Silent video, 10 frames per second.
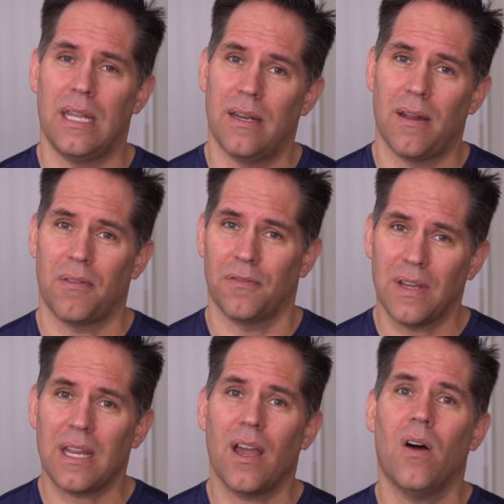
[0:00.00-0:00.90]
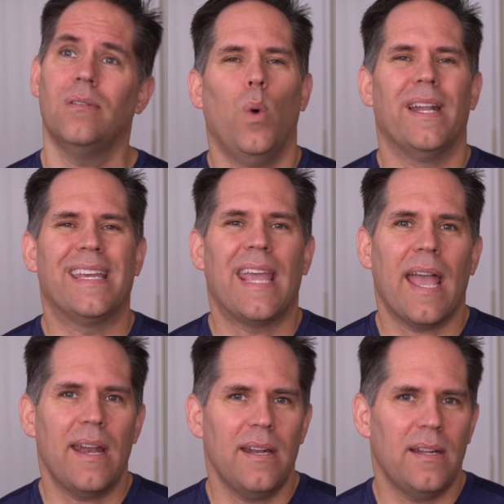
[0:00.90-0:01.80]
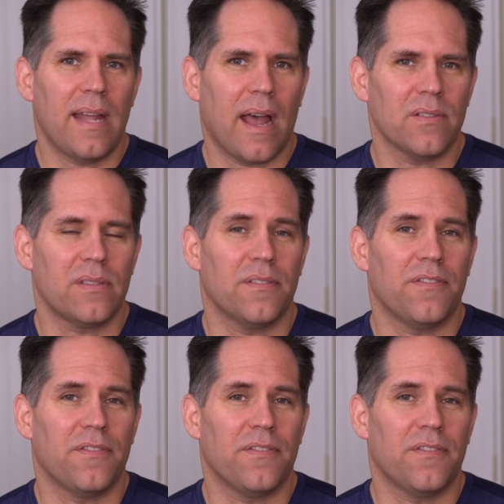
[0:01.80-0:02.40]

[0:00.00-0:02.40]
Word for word: in another video. When Canon announced the